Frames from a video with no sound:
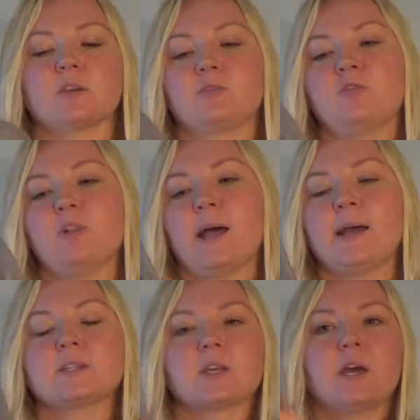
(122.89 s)

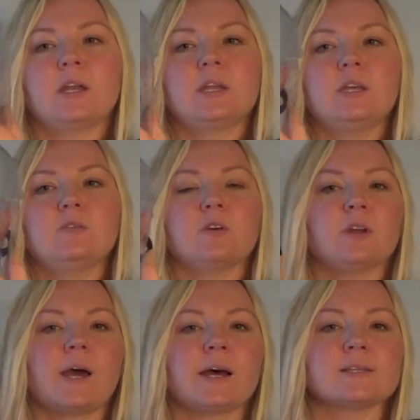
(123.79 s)
flat and
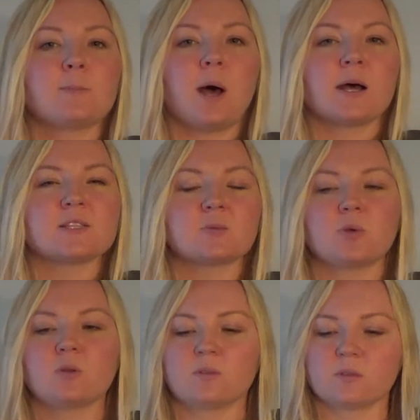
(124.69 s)
even as
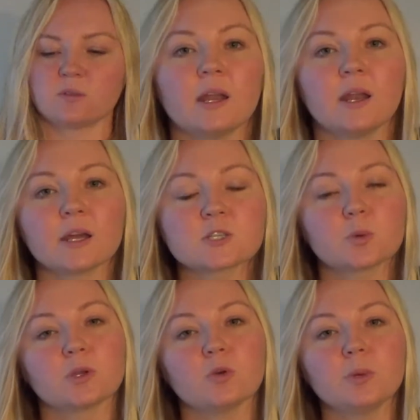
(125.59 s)
possible. Next,
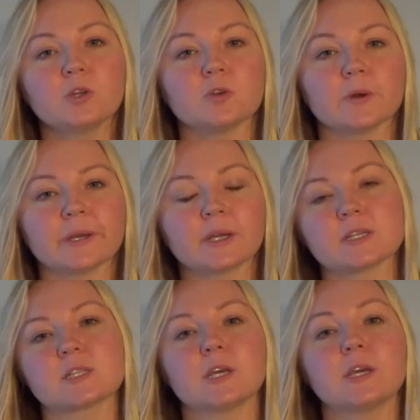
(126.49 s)
what you'll be doing
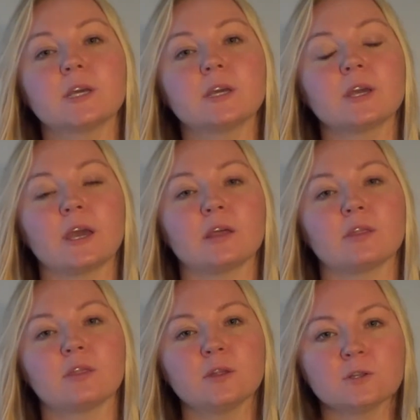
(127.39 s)
is taking a
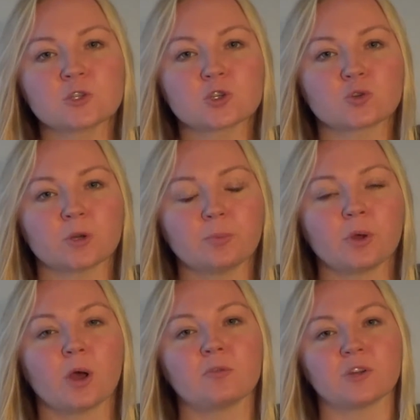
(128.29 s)
thin
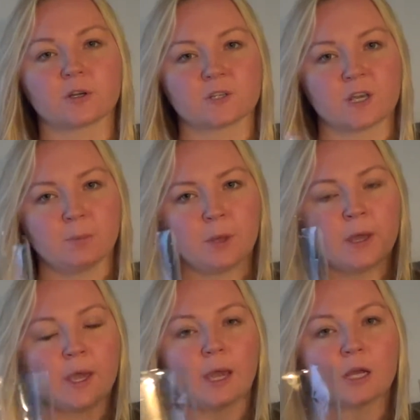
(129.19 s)
strip of duct tape
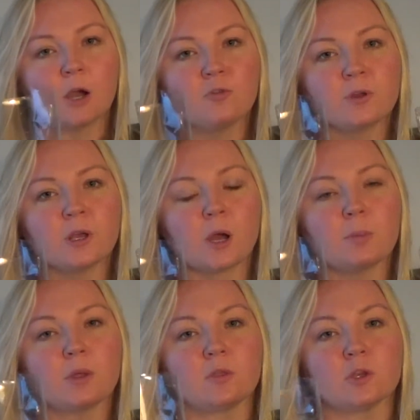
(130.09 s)
and covering
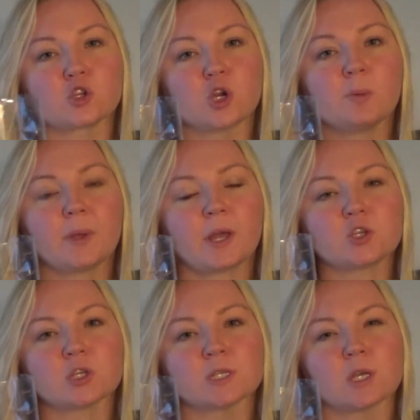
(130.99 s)
up the sharp
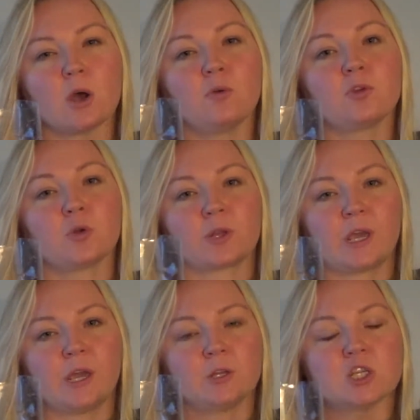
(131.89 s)
edges of your
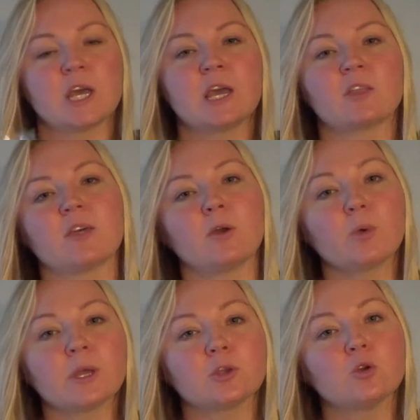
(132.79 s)
gauge. That
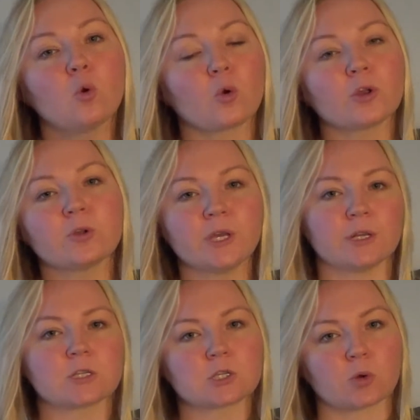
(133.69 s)
way you or your
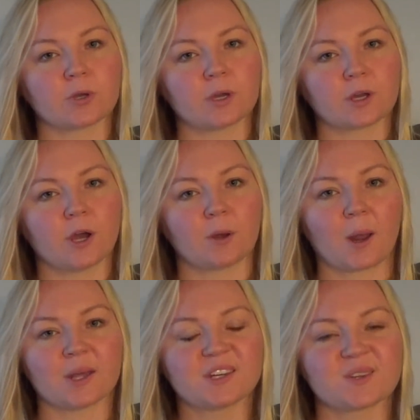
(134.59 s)
kids don't get cut
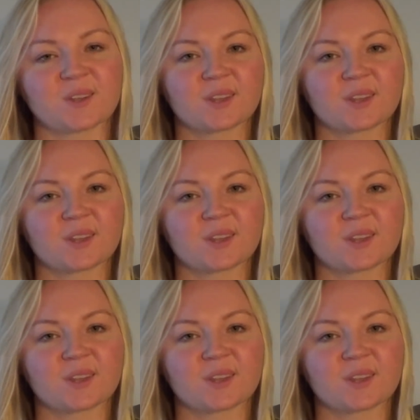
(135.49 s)
on it.